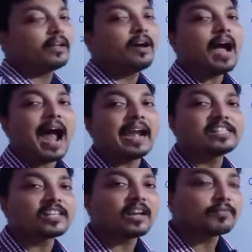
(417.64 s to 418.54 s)
the
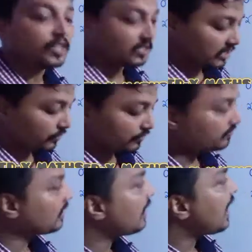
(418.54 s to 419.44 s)
addition of the 0.
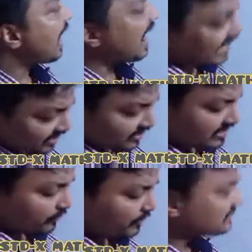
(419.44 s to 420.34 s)
Another
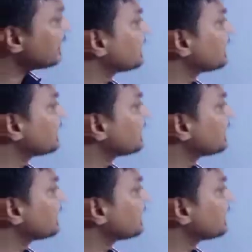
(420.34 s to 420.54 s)
sequence